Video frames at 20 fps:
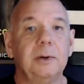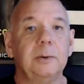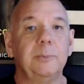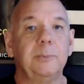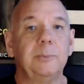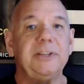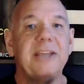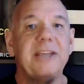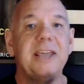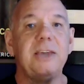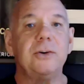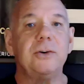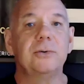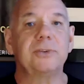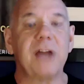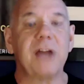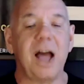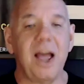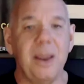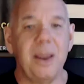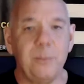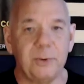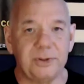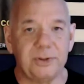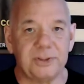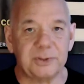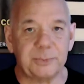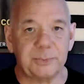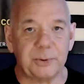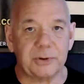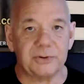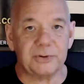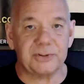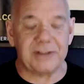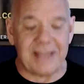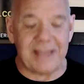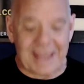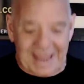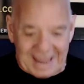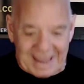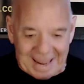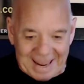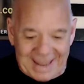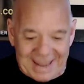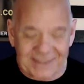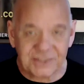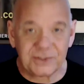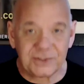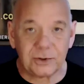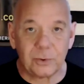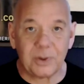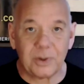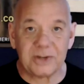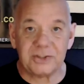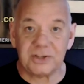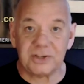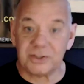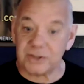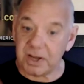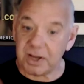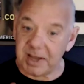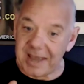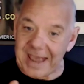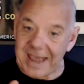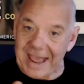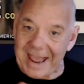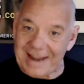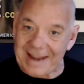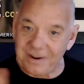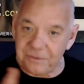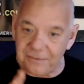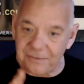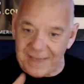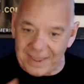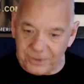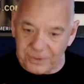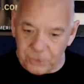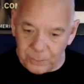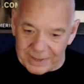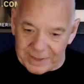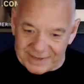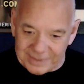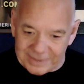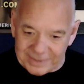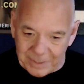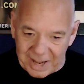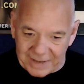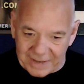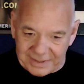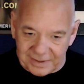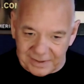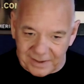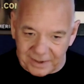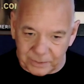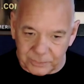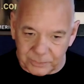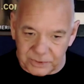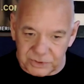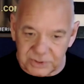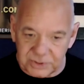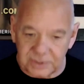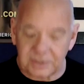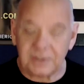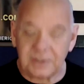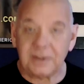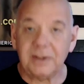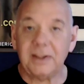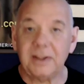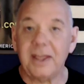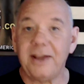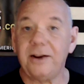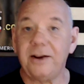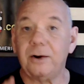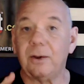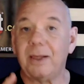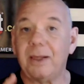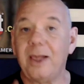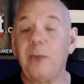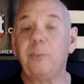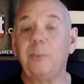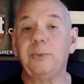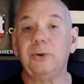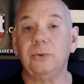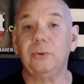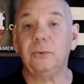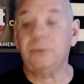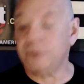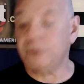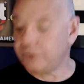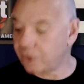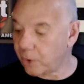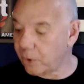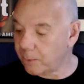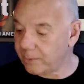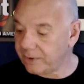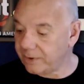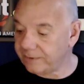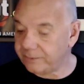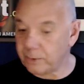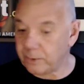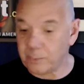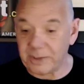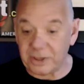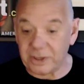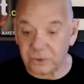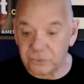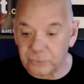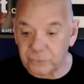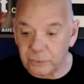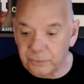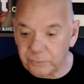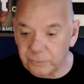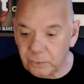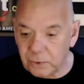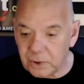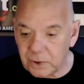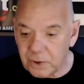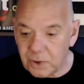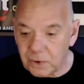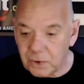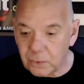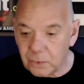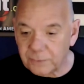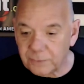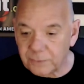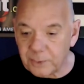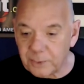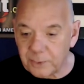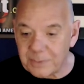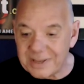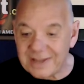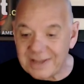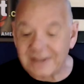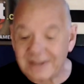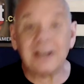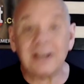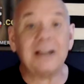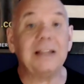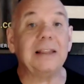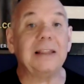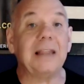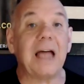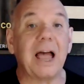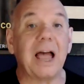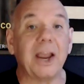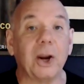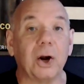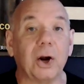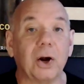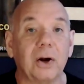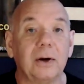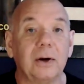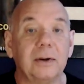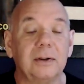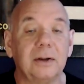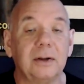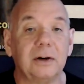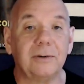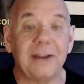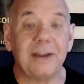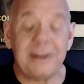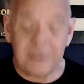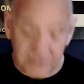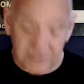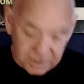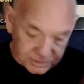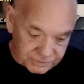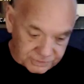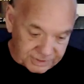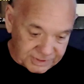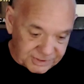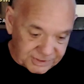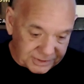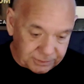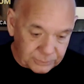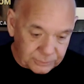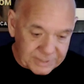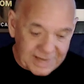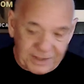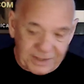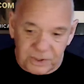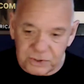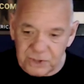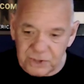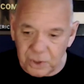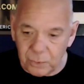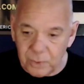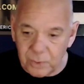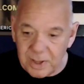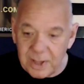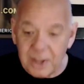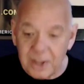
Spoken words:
but take your time with this person, ask the questions, and evaluate the body language, and it'll help you determine if they're being truthful or if they're being a liar. All right? So this is Lieutenant Joe.